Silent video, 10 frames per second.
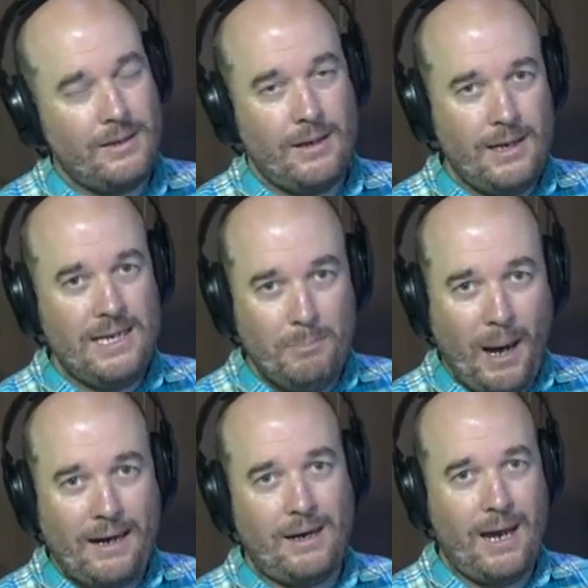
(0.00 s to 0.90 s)
is
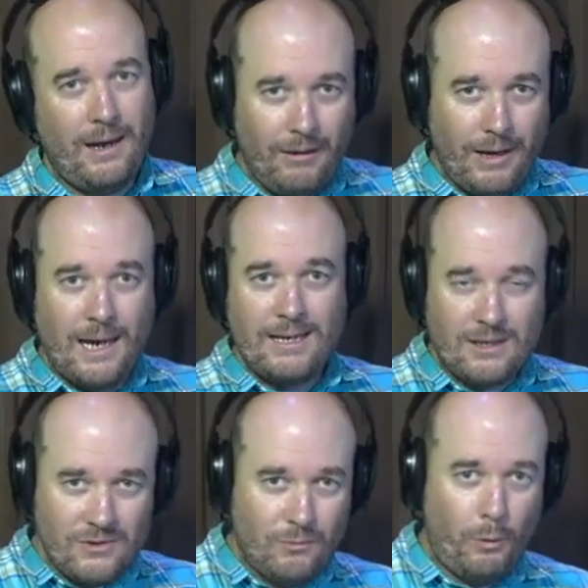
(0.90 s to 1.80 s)
back again. Okay, so
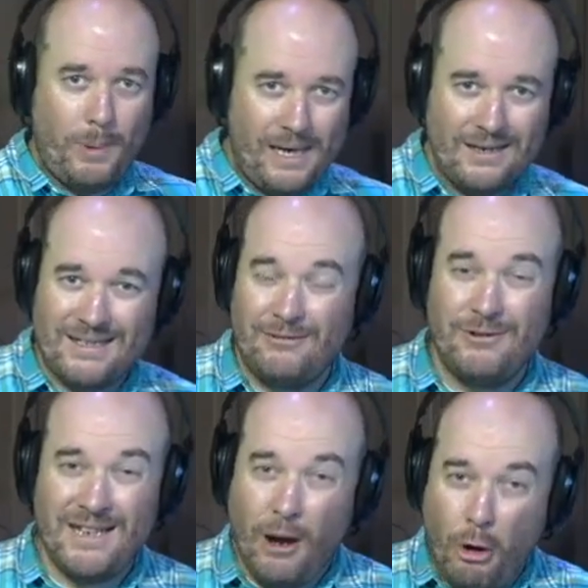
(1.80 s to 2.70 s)
it's a repeater. So there
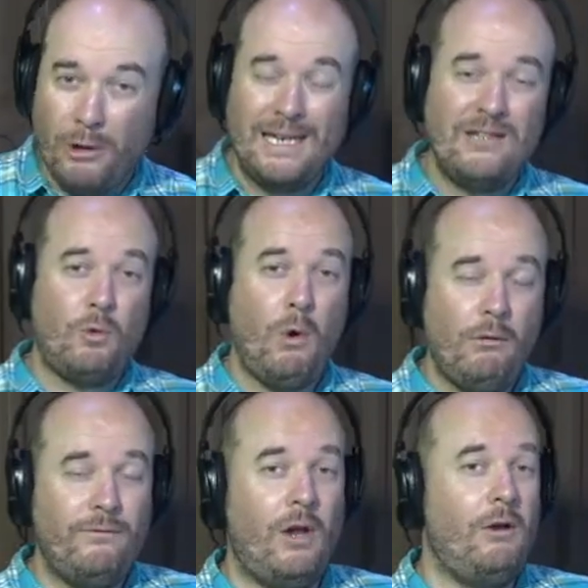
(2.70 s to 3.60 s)
is only
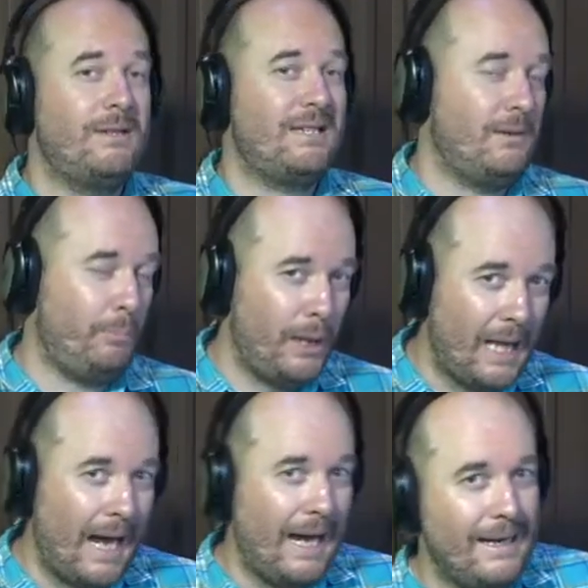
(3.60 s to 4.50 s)
12 notes to
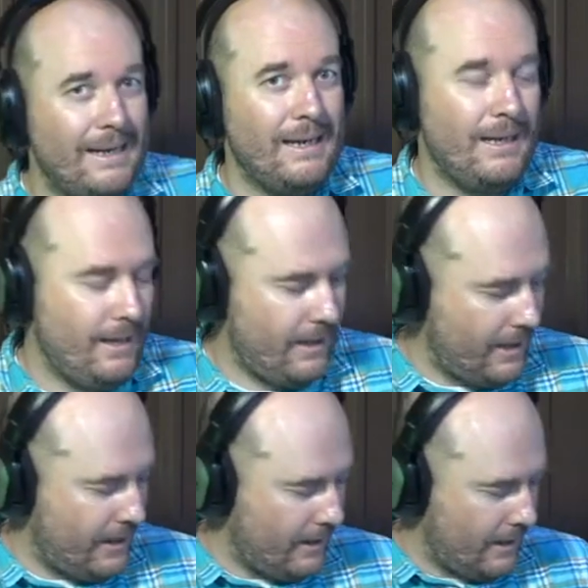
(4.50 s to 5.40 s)
play
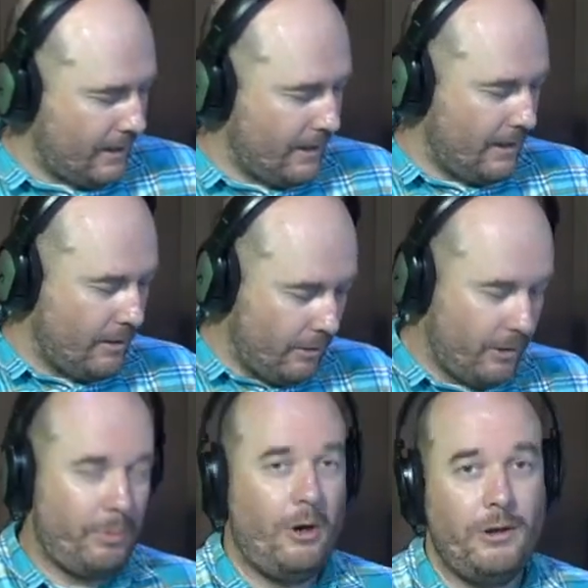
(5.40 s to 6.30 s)
in on
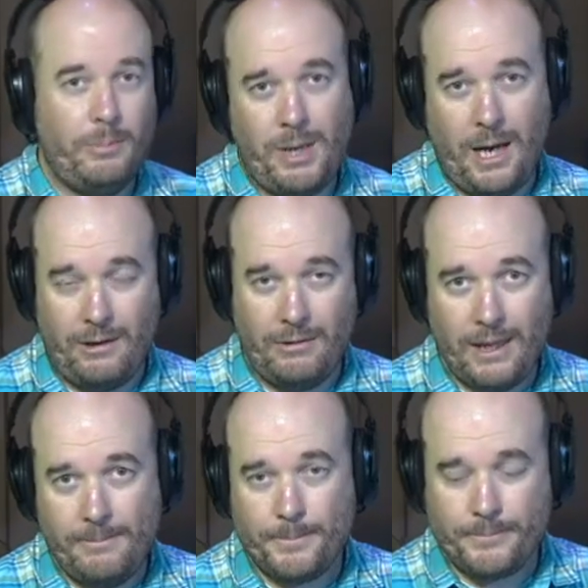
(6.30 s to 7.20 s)
the piano.
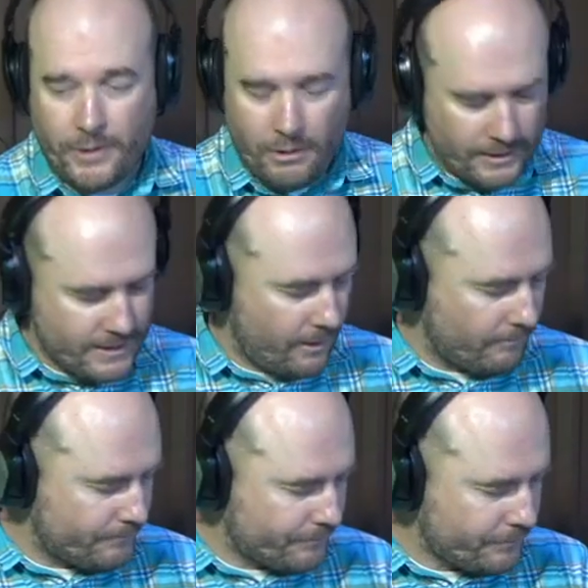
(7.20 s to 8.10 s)
Okay. All right. So
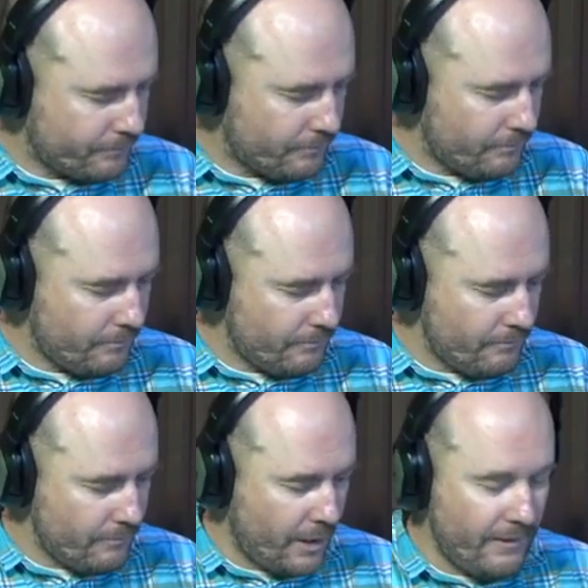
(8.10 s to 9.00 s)

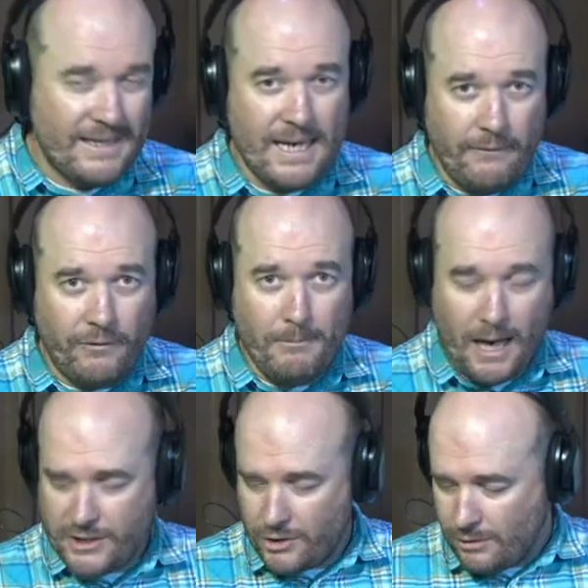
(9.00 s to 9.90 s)
that's every
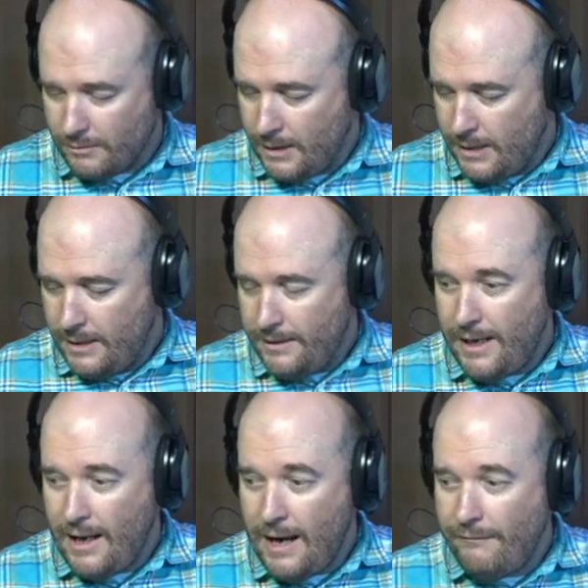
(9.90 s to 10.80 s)
major chord.
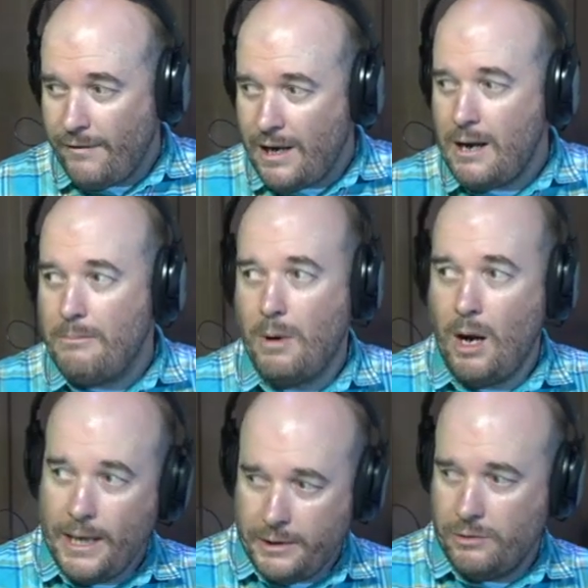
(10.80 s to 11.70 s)
Now every
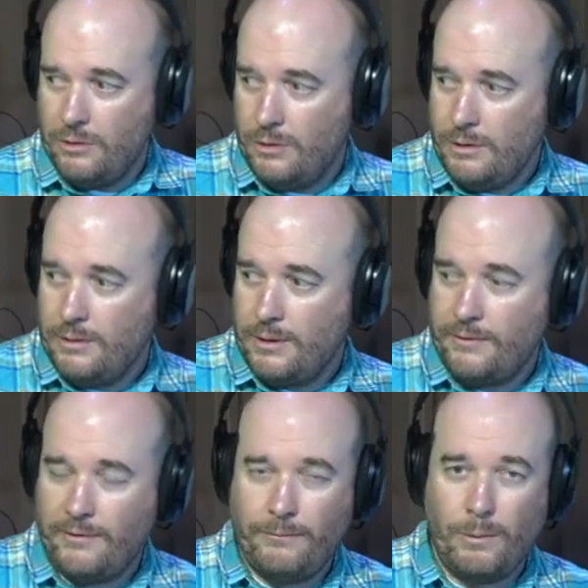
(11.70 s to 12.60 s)
minor chord,
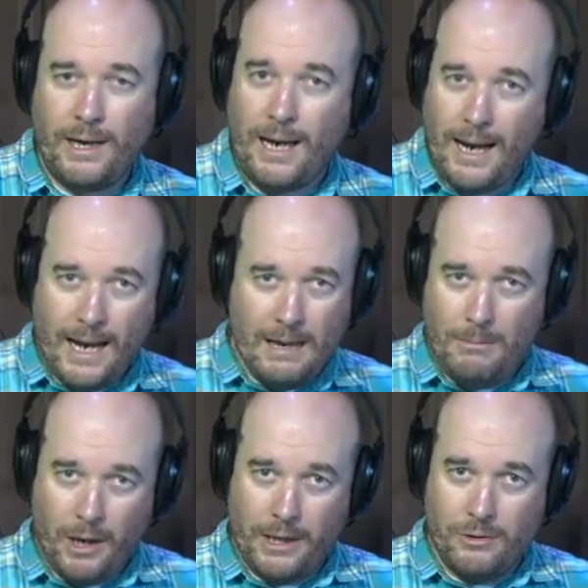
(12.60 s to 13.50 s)
to work out any
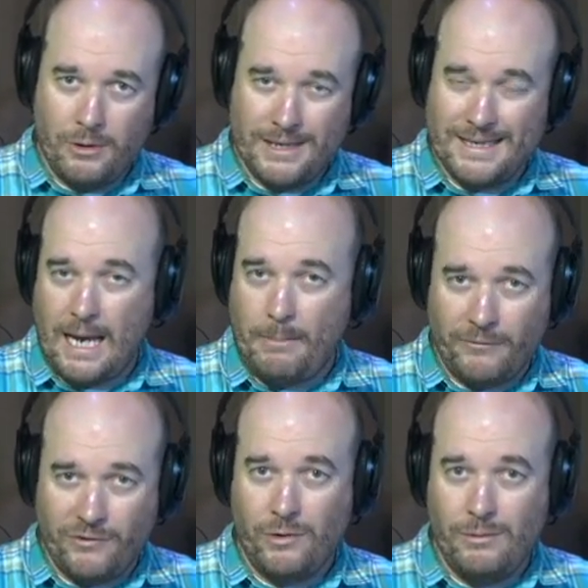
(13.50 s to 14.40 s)
minor chord, is a gap
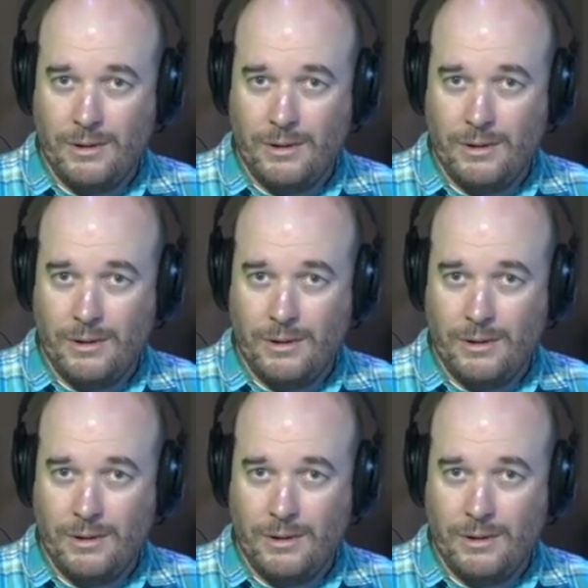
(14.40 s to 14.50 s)
of 2,